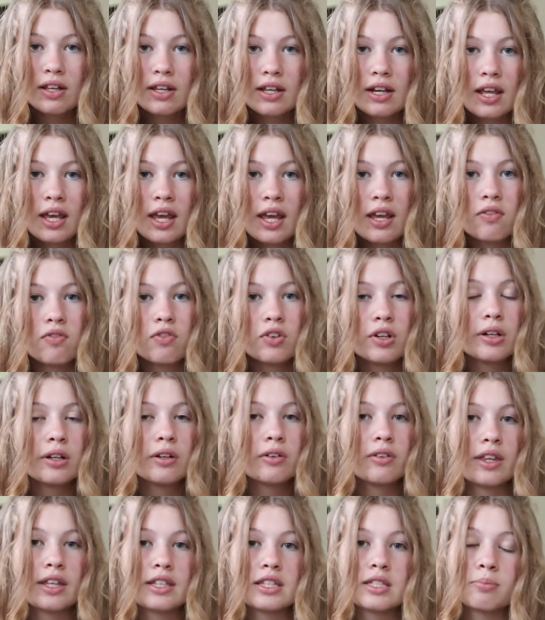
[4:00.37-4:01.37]
it in hay
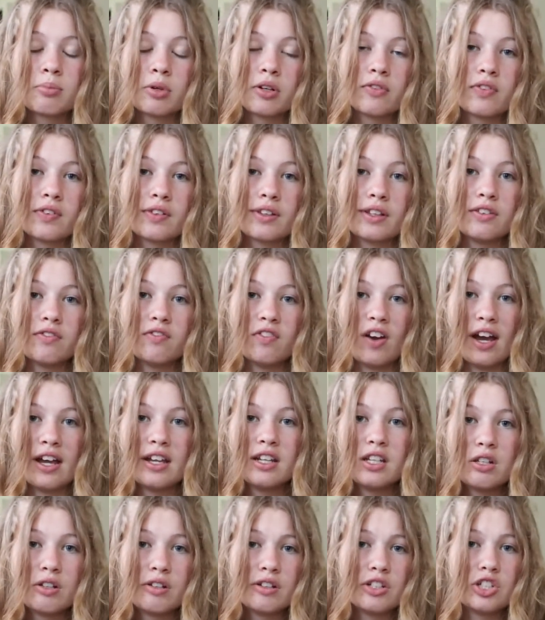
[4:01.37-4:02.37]
feeder, that's perfectly
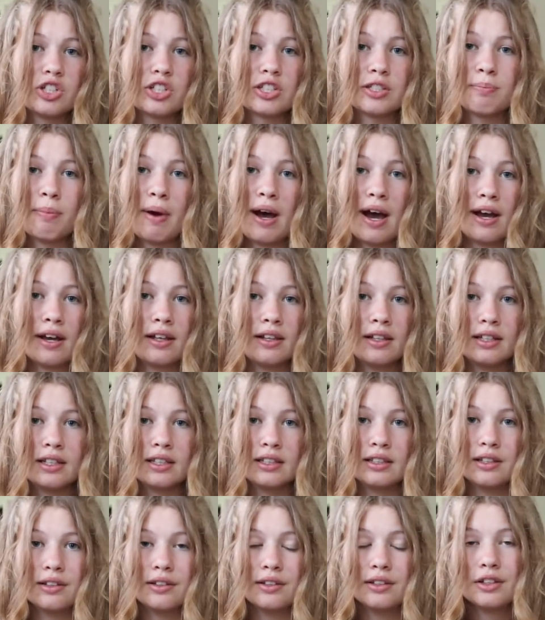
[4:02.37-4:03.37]
fine. You can just pile it
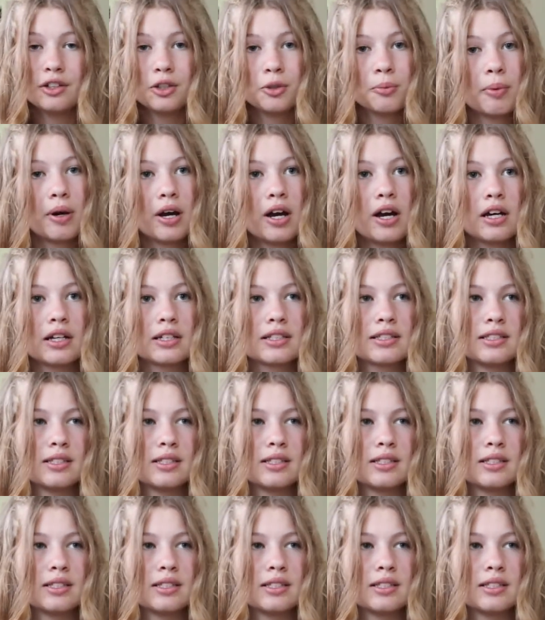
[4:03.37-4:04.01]
in the litter box.